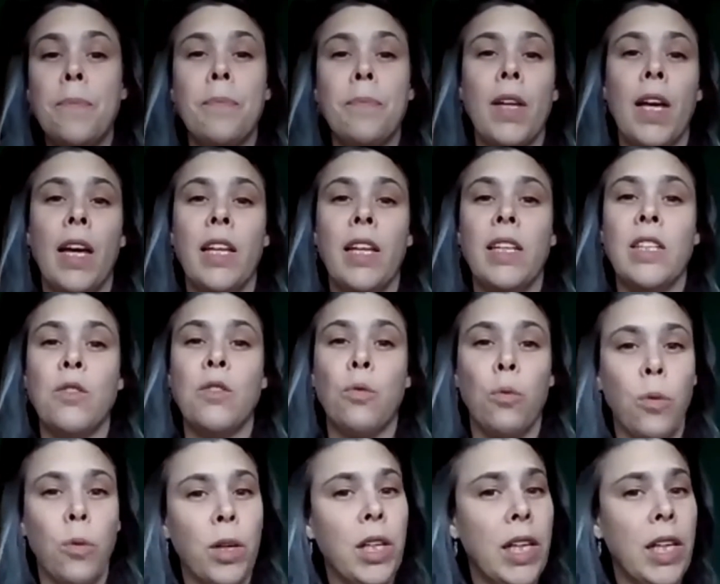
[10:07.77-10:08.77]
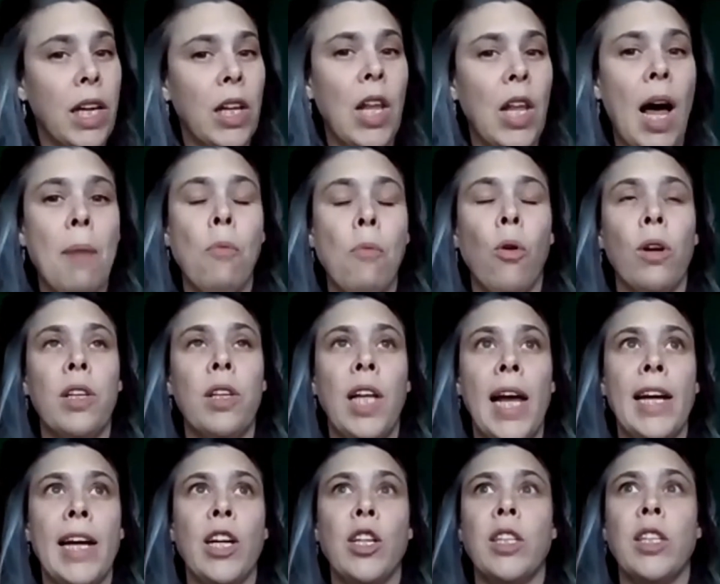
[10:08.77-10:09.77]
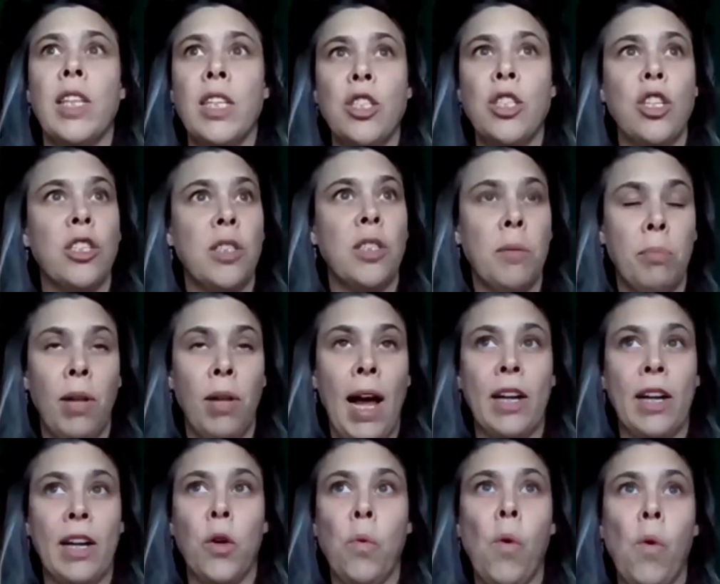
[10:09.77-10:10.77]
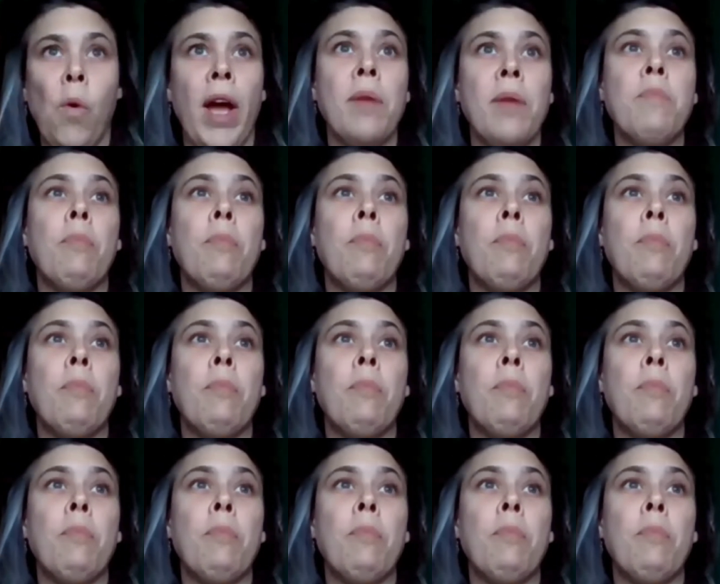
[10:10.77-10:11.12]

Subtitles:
and it's really a lot more layered than just a black or white.